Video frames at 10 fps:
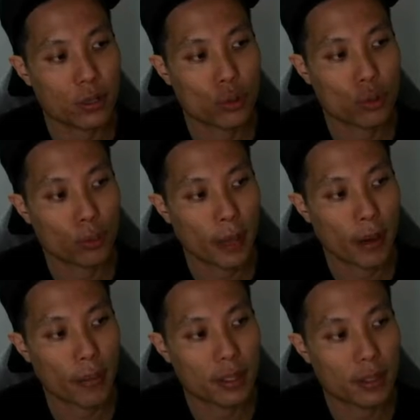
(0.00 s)
two
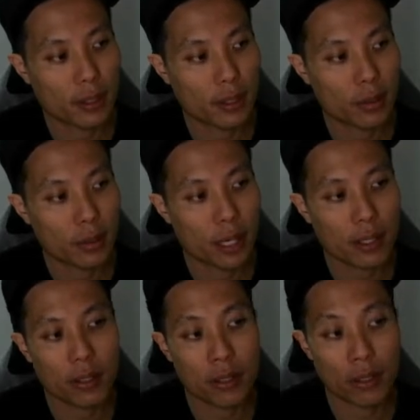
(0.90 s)
parameters, one
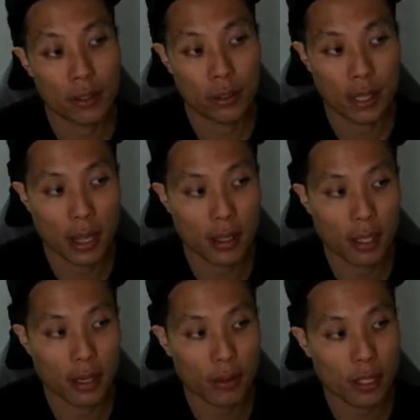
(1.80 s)
called
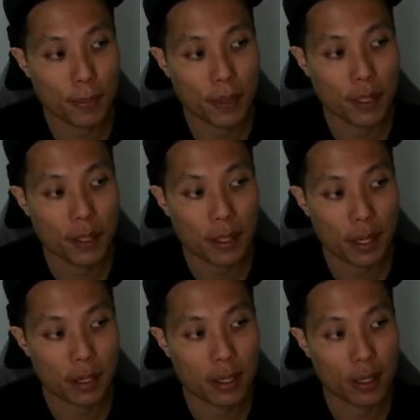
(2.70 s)
LED pin
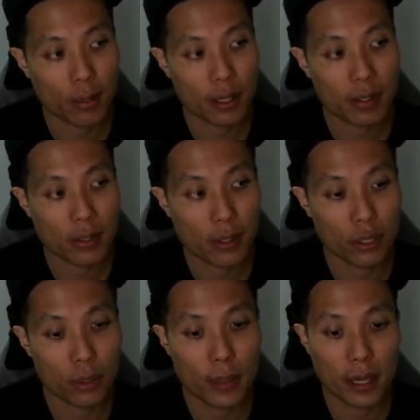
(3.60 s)
and the other one is called
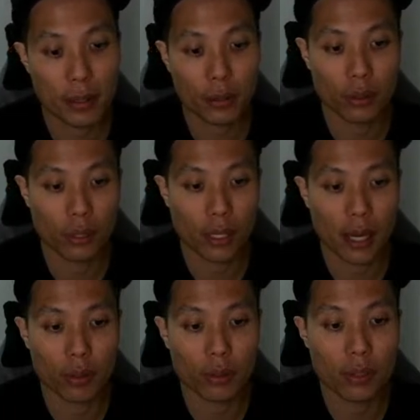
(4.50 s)

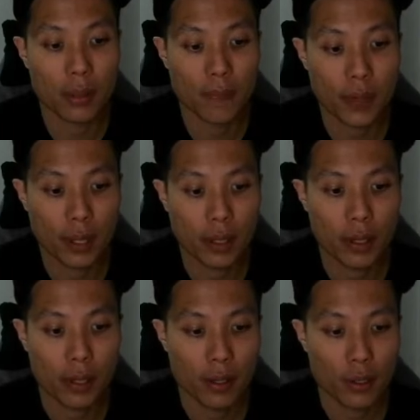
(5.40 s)
GPIO.out.
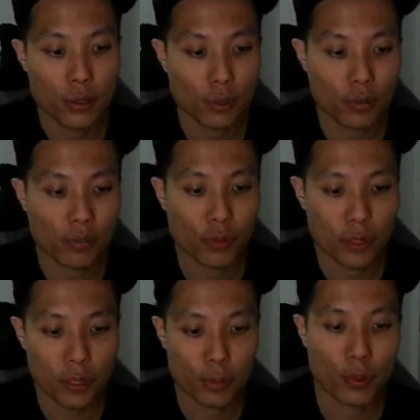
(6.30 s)
So for
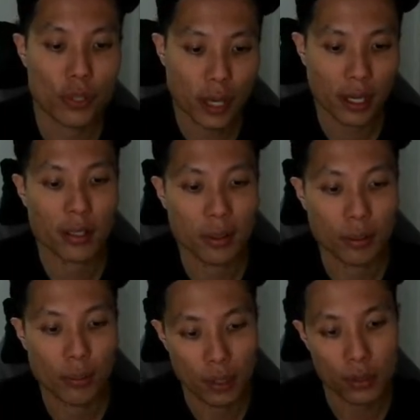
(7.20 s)
this project,
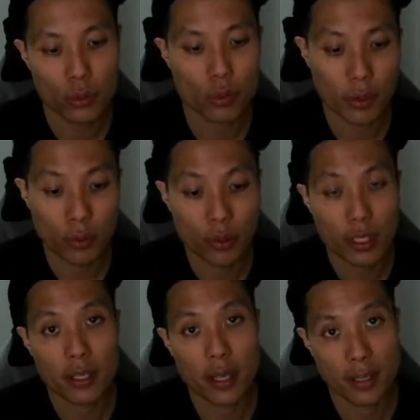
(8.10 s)
because we are using
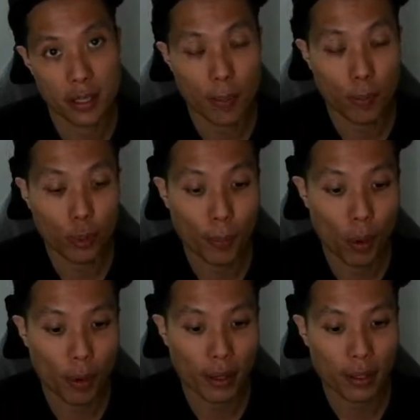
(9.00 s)
it as an output
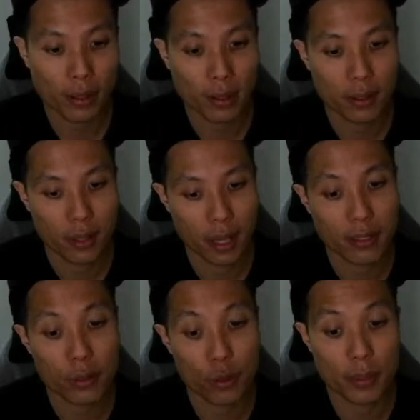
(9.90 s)
point, as
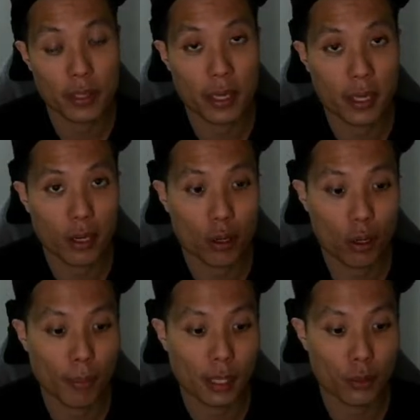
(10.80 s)
it will be sending out a
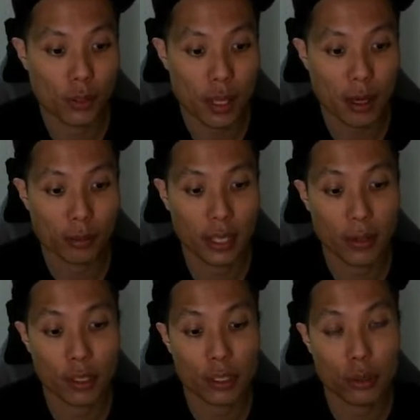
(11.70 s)
command to tell the
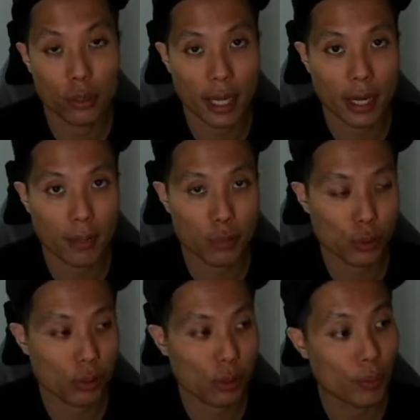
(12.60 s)
LED to light up, so
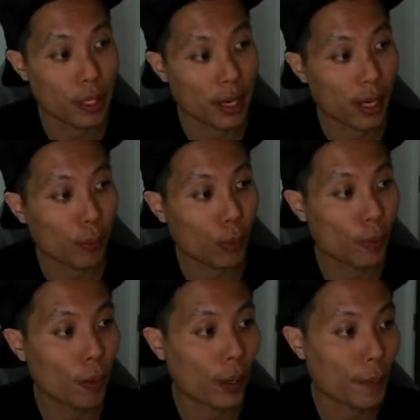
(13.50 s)
it will be an output
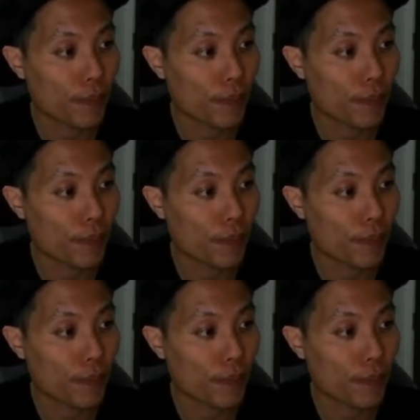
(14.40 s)
point.